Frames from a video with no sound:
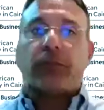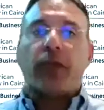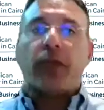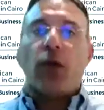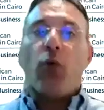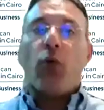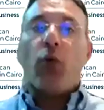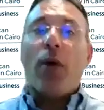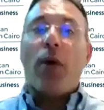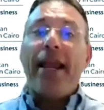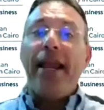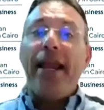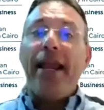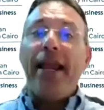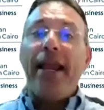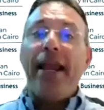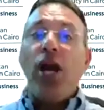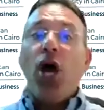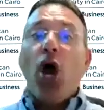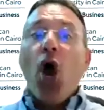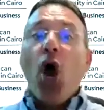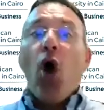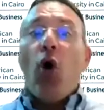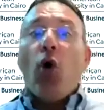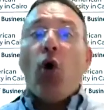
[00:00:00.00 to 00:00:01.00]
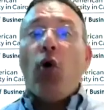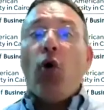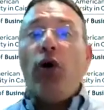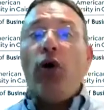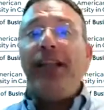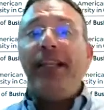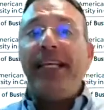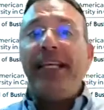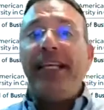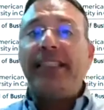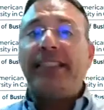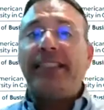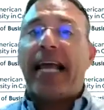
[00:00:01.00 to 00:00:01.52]
Well, all
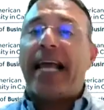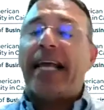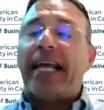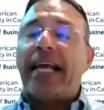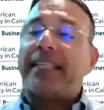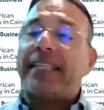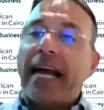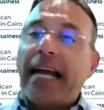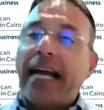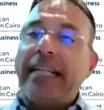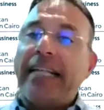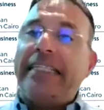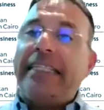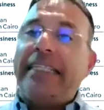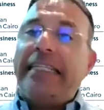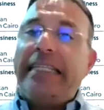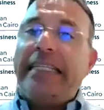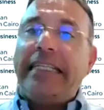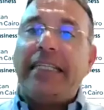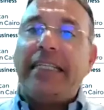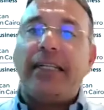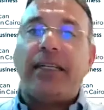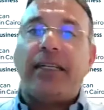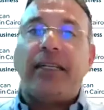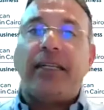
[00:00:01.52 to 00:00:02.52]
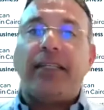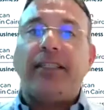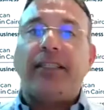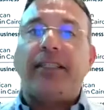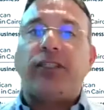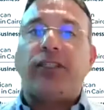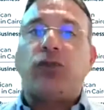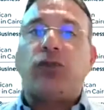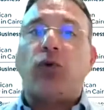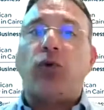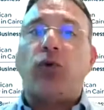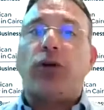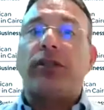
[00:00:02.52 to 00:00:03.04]
these anxiety
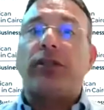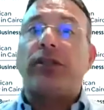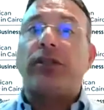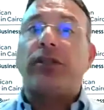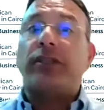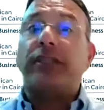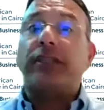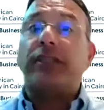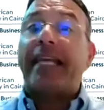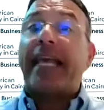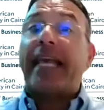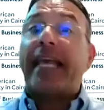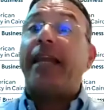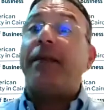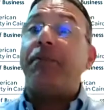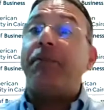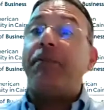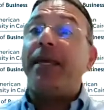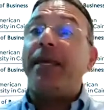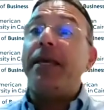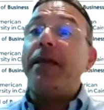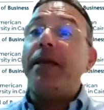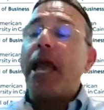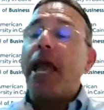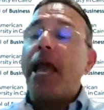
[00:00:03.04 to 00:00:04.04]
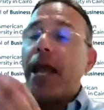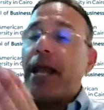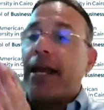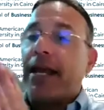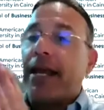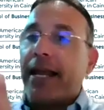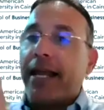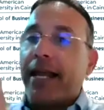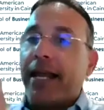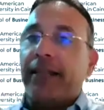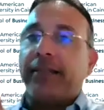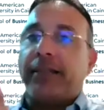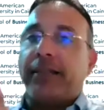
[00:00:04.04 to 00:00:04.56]
disorders can be a
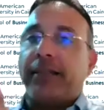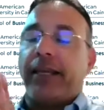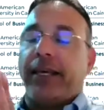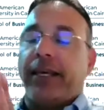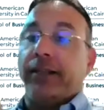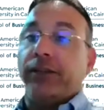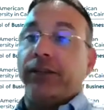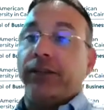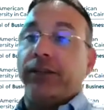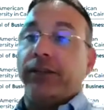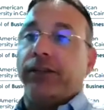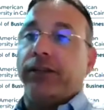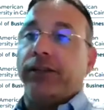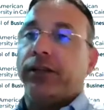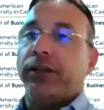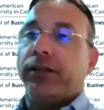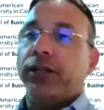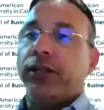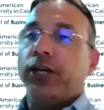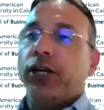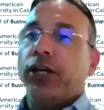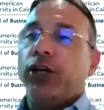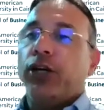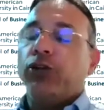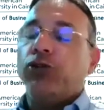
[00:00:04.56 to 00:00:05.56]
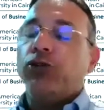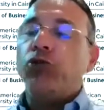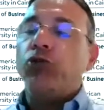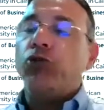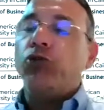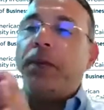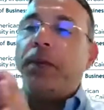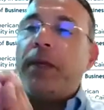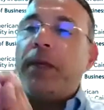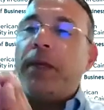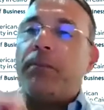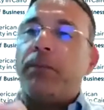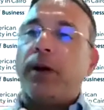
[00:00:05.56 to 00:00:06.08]
great hinder to
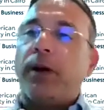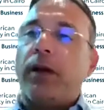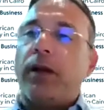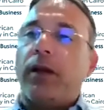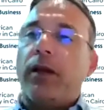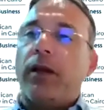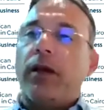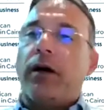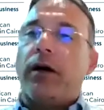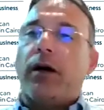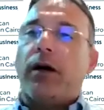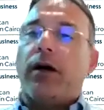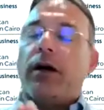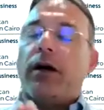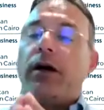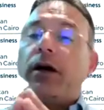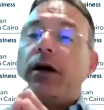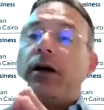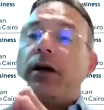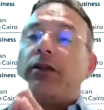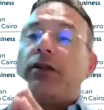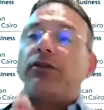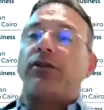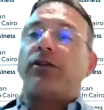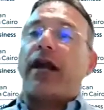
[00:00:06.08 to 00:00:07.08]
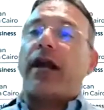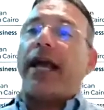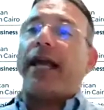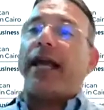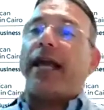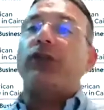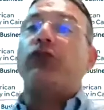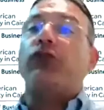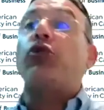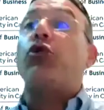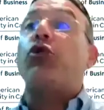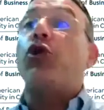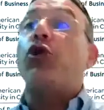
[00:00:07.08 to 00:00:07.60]
people trying
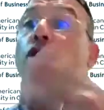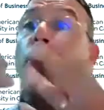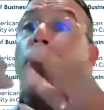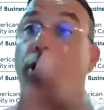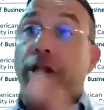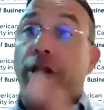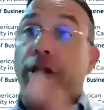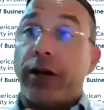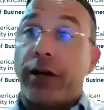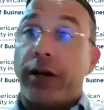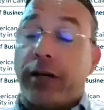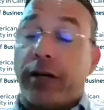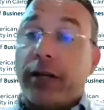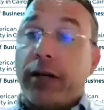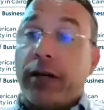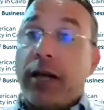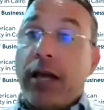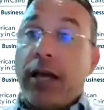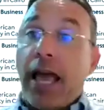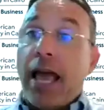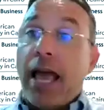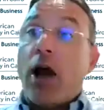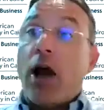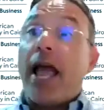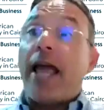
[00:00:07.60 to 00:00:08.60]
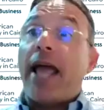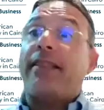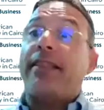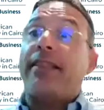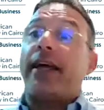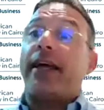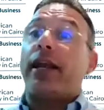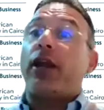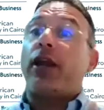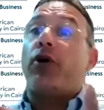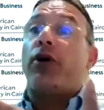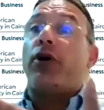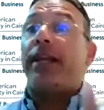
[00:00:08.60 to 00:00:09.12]
to learn and
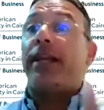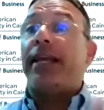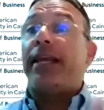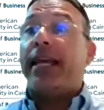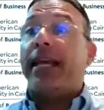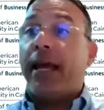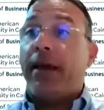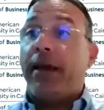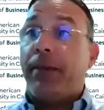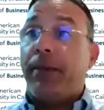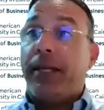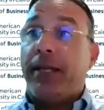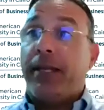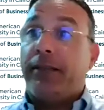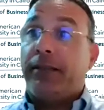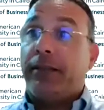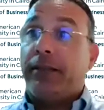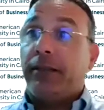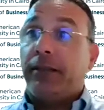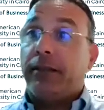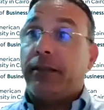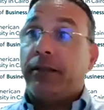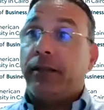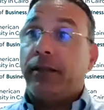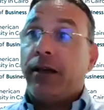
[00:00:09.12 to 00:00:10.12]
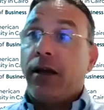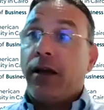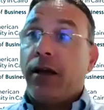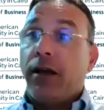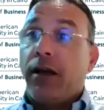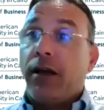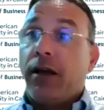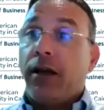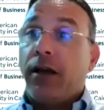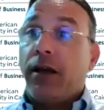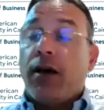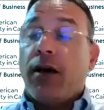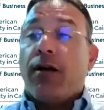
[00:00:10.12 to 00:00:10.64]
their learning ability.
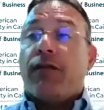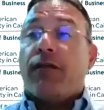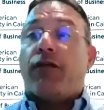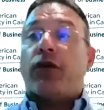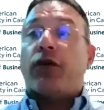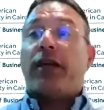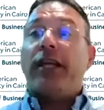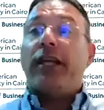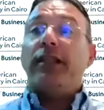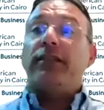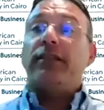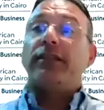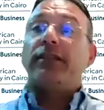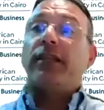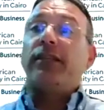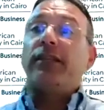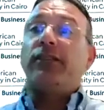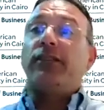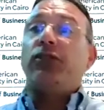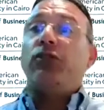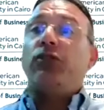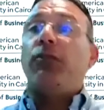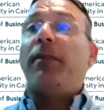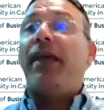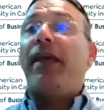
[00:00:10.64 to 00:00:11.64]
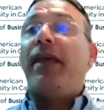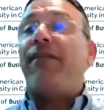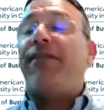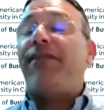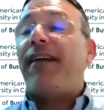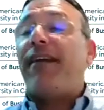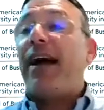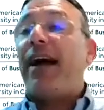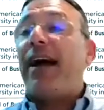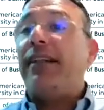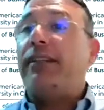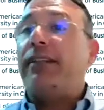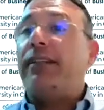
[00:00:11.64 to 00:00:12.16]
For instance, you may
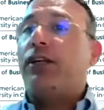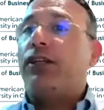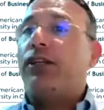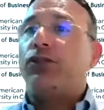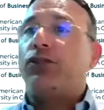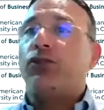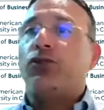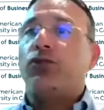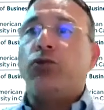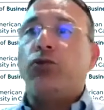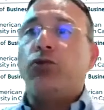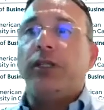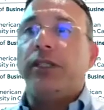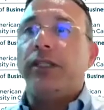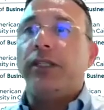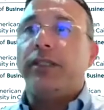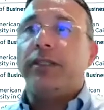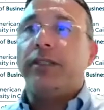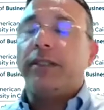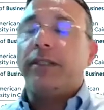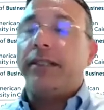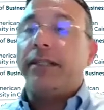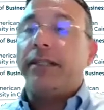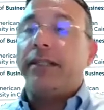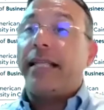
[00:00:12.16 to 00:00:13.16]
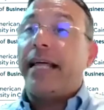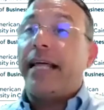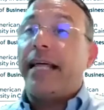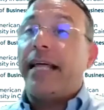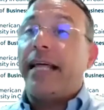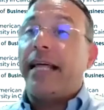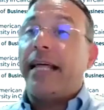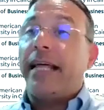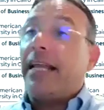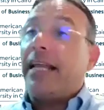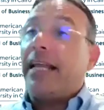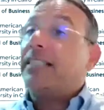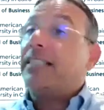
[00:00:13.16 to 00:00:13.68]
find a student that
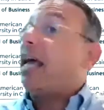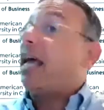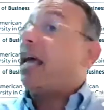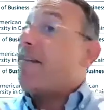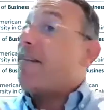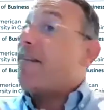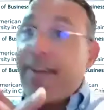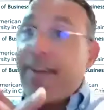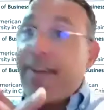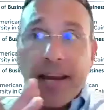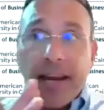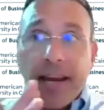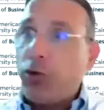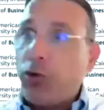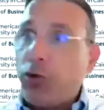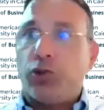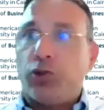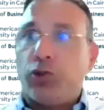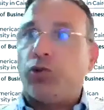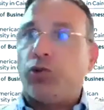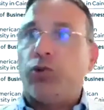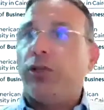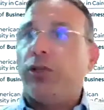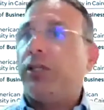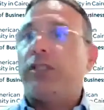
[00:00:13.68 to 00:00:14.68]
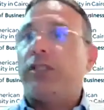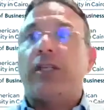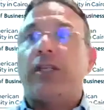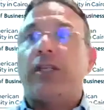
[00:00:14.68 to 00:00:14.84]
is a very good student,